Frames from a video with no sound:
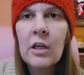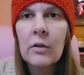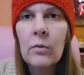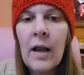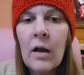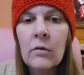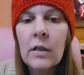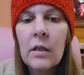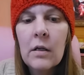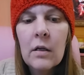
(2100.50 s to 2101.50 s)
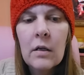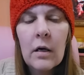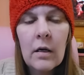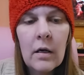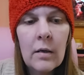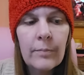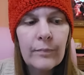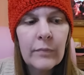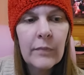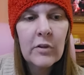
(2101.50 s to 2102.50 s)
Check her out. Um,
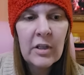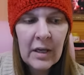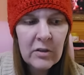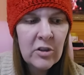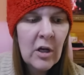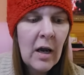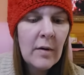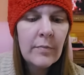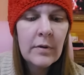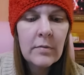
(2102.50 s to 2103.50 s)
check out the shop.